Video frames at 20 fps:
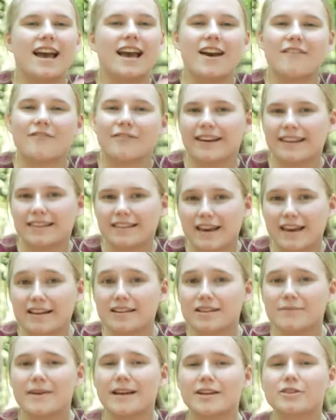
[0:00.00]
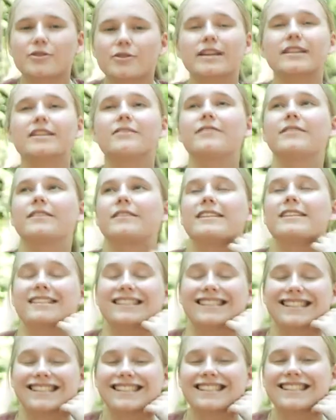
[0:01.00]
everything, to make sure it
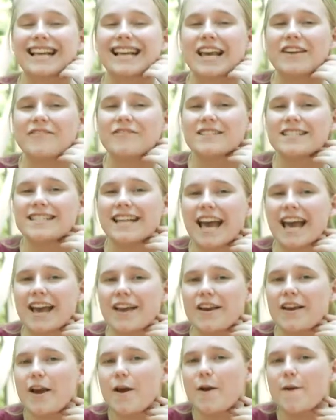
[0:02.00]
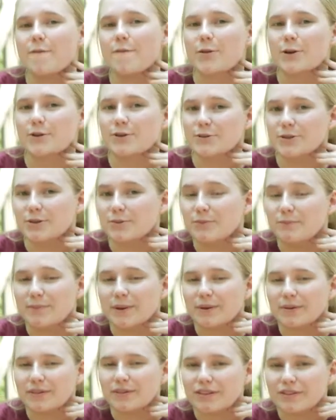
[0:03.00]
is a safe day for you to
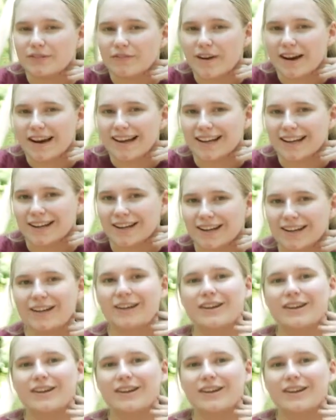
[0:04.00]
build the fire.